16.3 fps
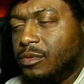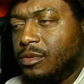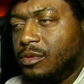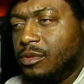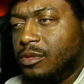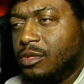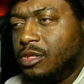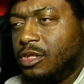
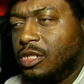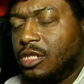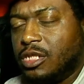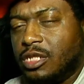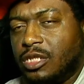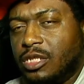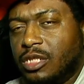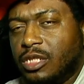she could
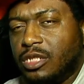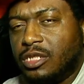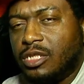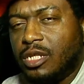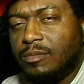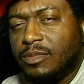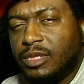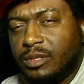have did
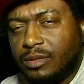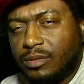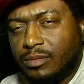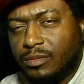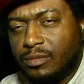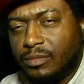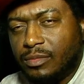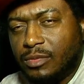something,
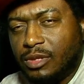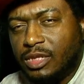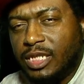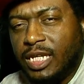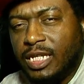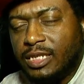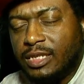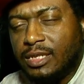
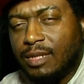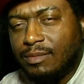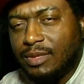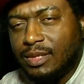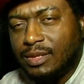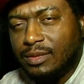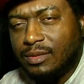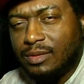said
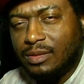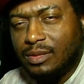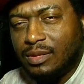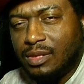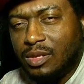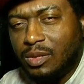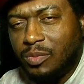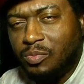something,
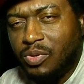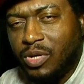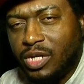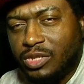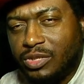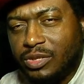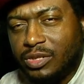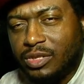
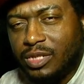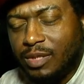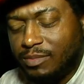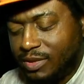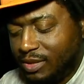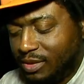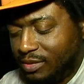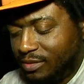pressured
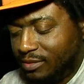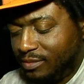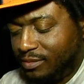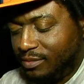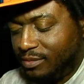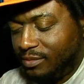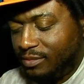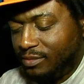something,
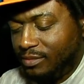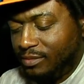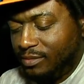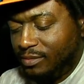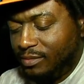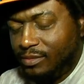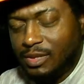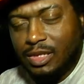
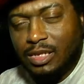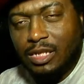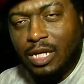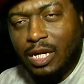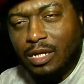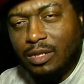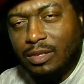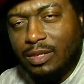but nah,
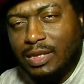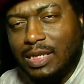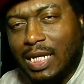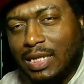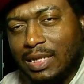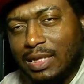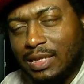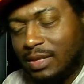nothing.